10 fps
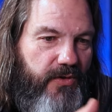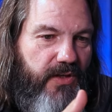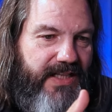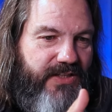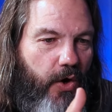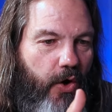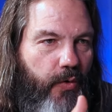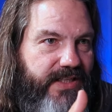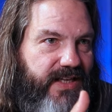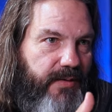it's
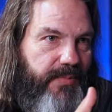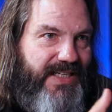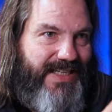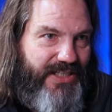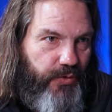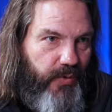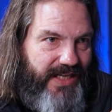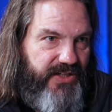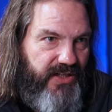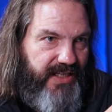always going to be
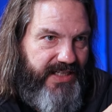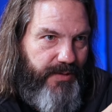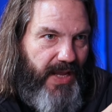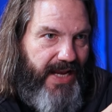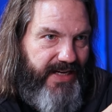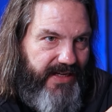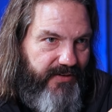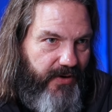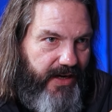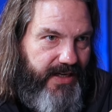situationally dependent,
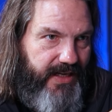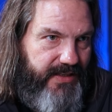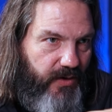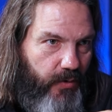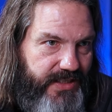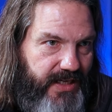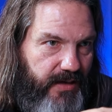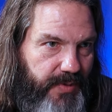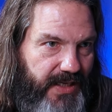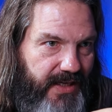right? Mm-hmm. It's always going
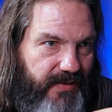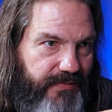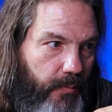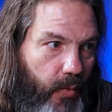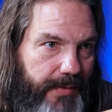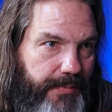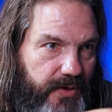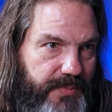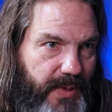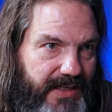to be from what
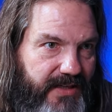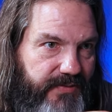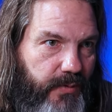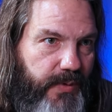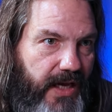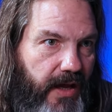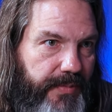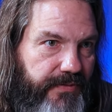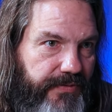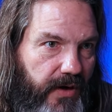perspective are we
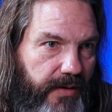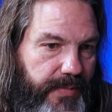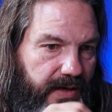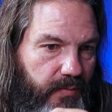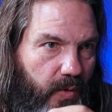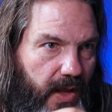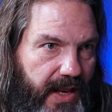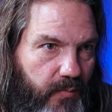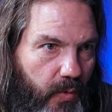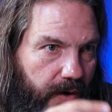coming from, and
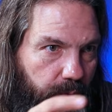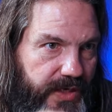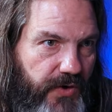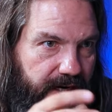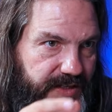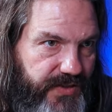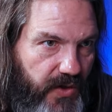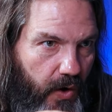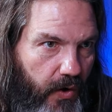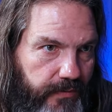and what are we trying to
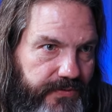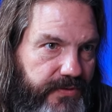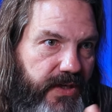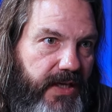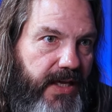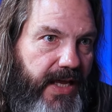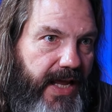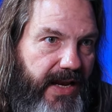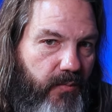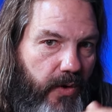solve,
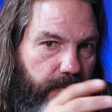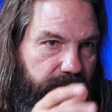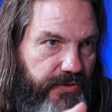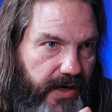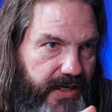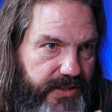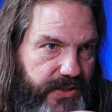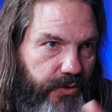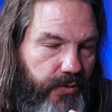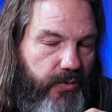yeah. and what are we trying to
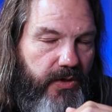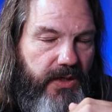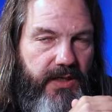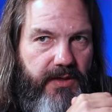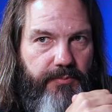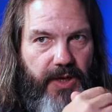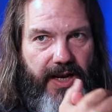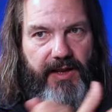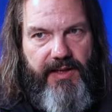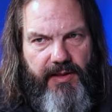do. But
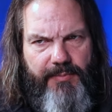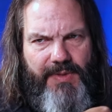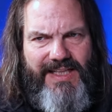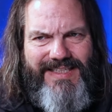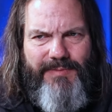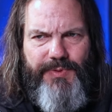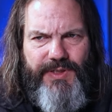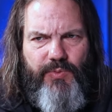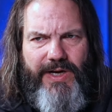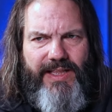I, I mean, the
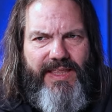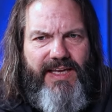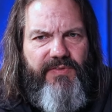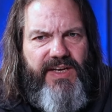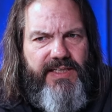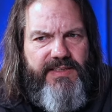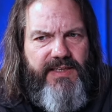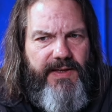simplest way to think of it is,